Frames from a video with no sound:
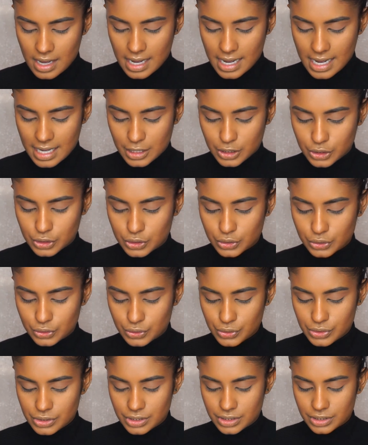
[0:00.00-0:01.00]
I
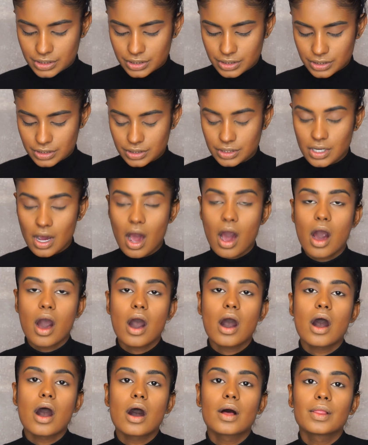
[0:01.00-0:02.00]
used
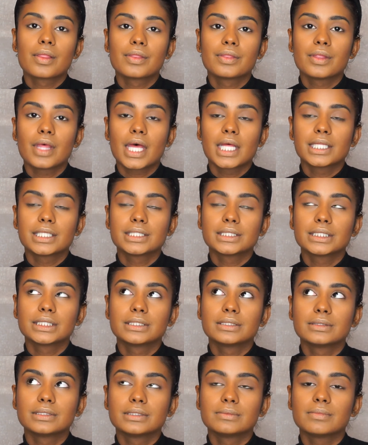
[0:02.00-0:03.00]
on
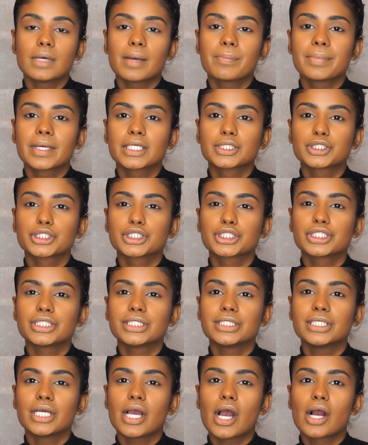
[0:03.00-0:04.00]
my picture
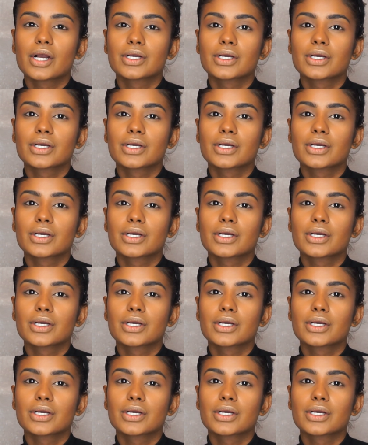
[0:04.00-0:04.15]
the